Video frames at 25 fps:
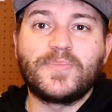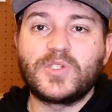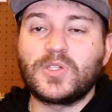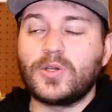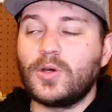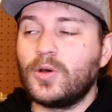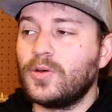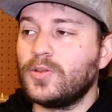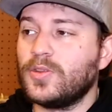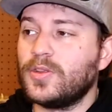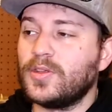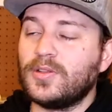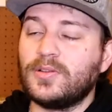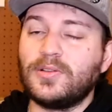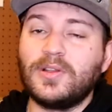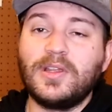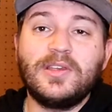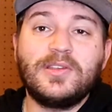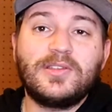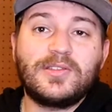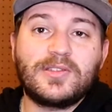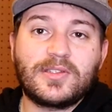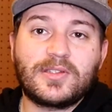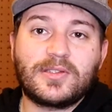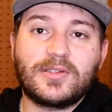So the
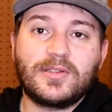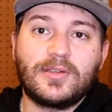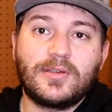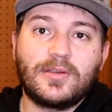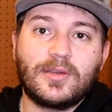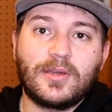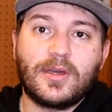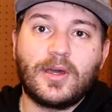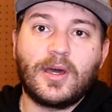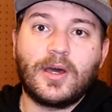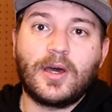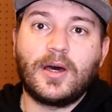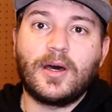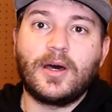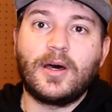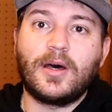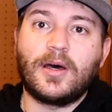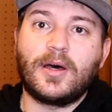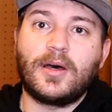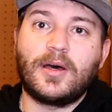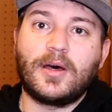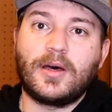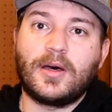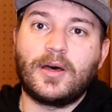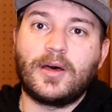least
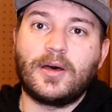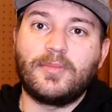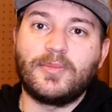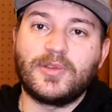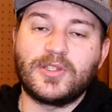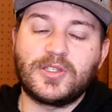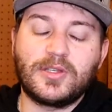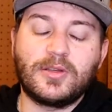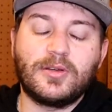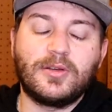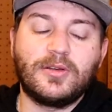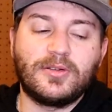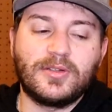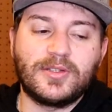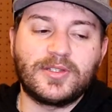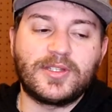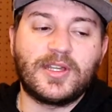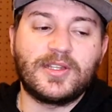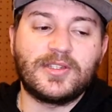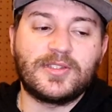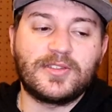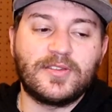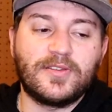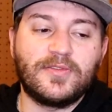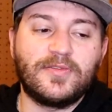material
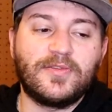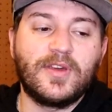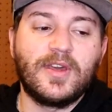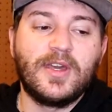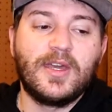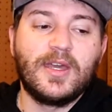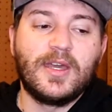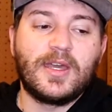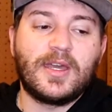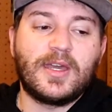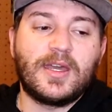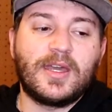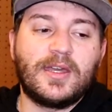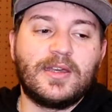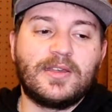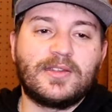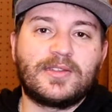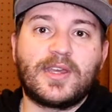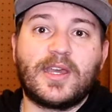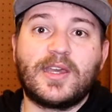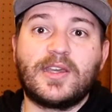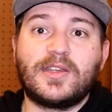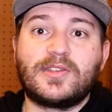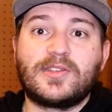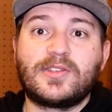intensive
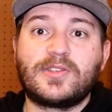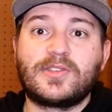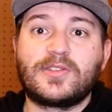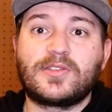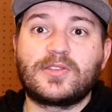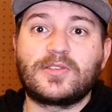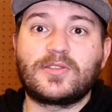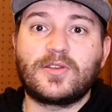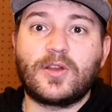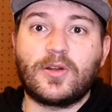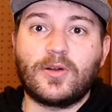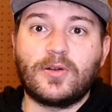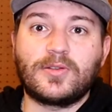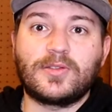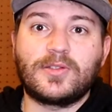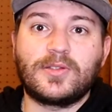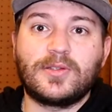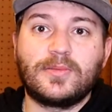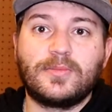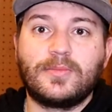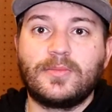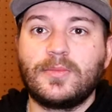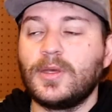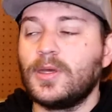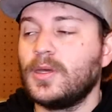is a skirt,
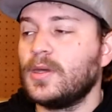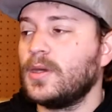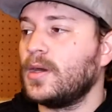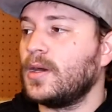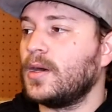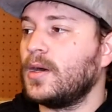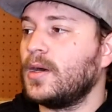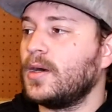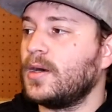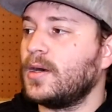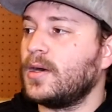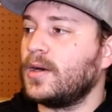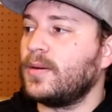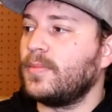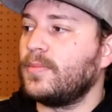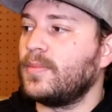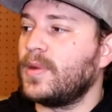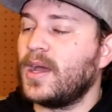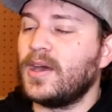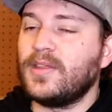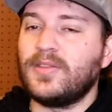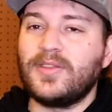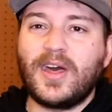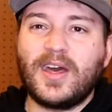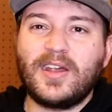
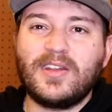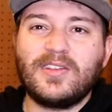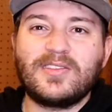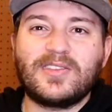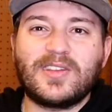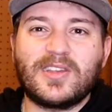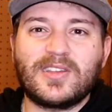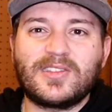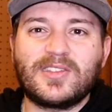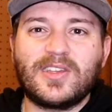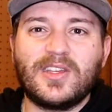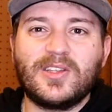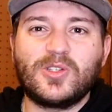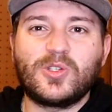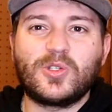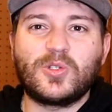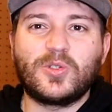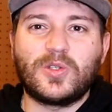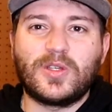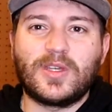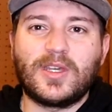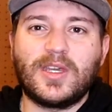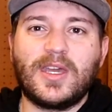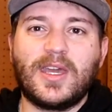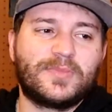and that is
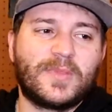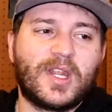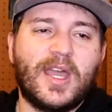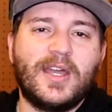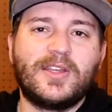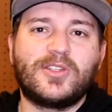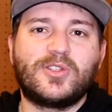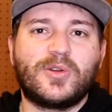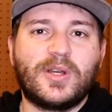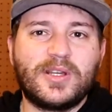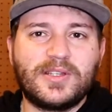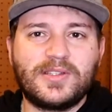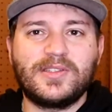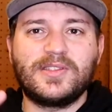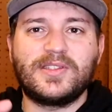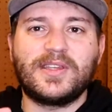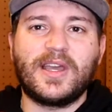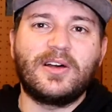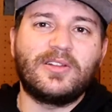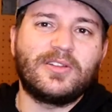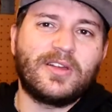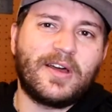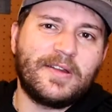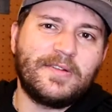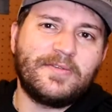essentially, it traces the
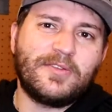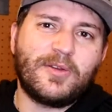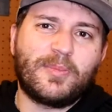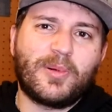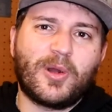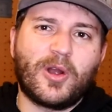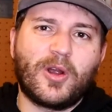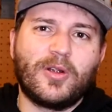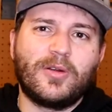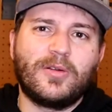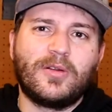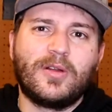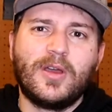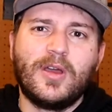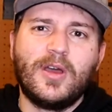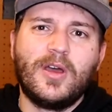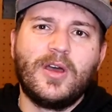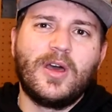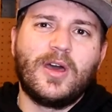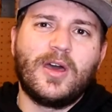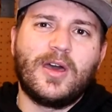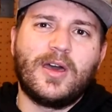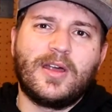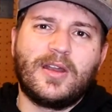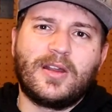outline of your part
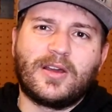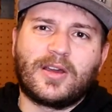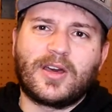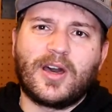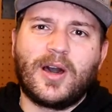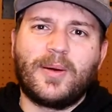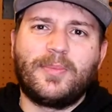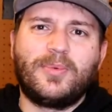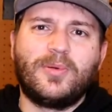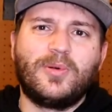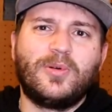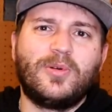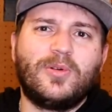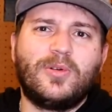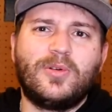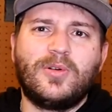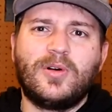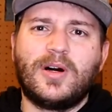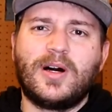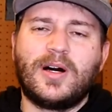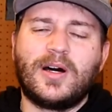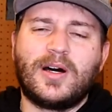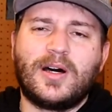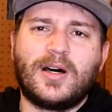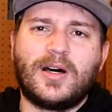in a
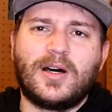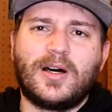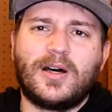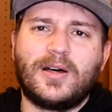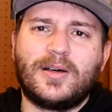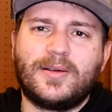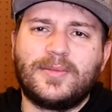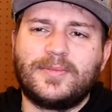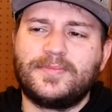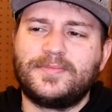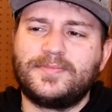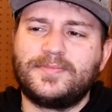couple